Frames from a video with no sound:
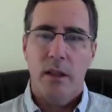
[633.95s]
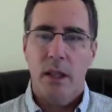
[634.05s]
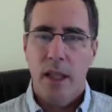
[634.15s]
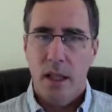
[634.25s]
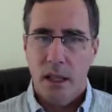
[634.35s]

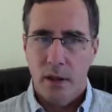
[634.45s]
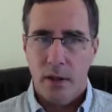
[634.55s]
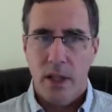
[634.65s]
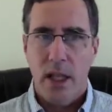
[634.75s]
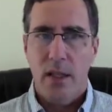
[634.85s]
He
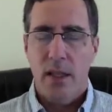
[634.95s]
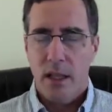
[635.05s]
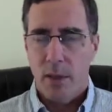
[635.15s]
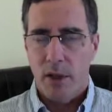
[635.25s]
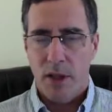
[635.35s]
understands his
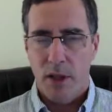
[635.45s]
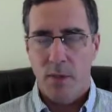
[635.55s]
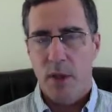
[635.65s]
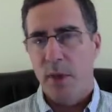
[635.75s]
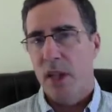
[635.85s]
skepticism
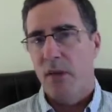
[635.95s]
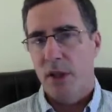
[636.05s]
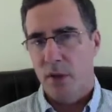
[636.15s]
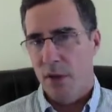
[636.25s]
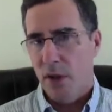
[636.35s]
as being of a
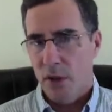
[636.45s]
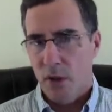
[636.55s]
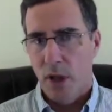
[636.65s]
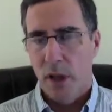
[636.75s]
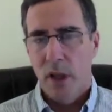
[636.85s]
certain
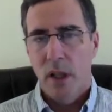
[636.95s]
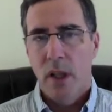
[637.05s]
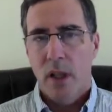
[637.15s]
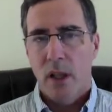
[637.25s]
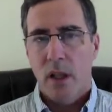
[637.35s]
sort,
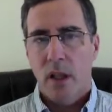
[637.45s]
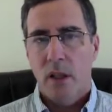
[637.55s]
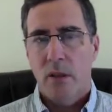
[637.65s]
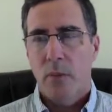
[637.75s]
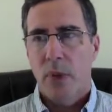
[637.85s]

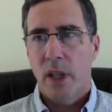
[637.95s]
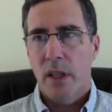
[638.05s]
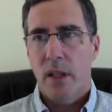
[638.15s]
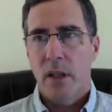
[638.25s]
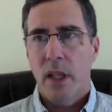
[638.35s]
but
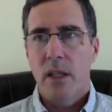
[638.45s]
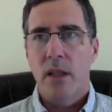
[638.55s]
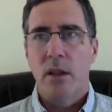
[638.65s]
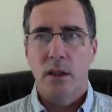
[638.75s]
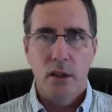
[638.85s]
his
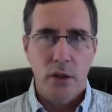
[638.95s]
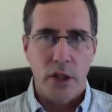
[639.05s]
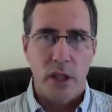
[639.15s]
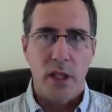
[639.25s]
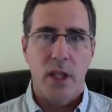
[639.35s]

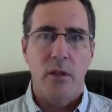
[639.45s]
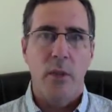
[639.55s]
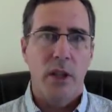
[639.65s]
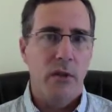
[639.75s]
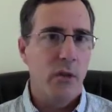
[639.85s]
conclusions and the
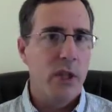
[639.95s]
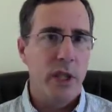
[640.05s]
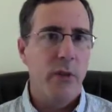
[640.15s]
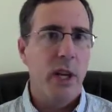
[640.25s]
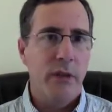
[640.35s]
manner in which he
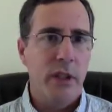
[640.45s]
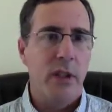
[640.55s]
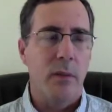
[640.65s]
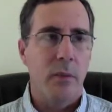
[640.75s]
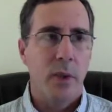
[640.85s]
arrived at them